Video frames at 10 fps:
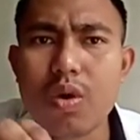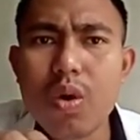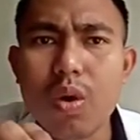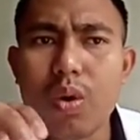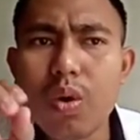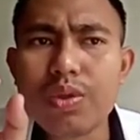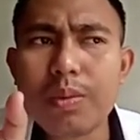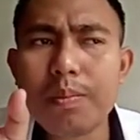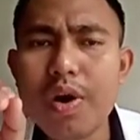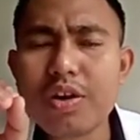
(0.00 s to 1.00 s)
or on the
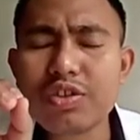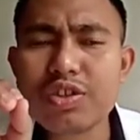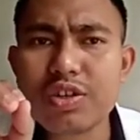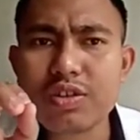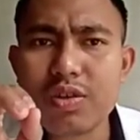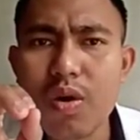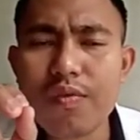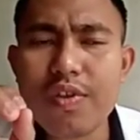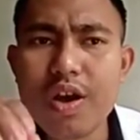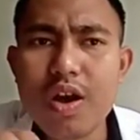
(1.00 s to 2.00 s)
branches
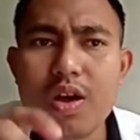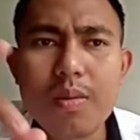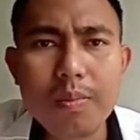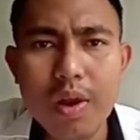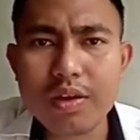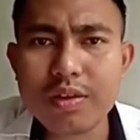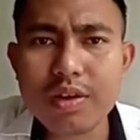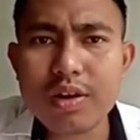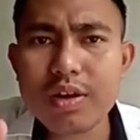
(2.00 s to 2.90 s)
of the plant.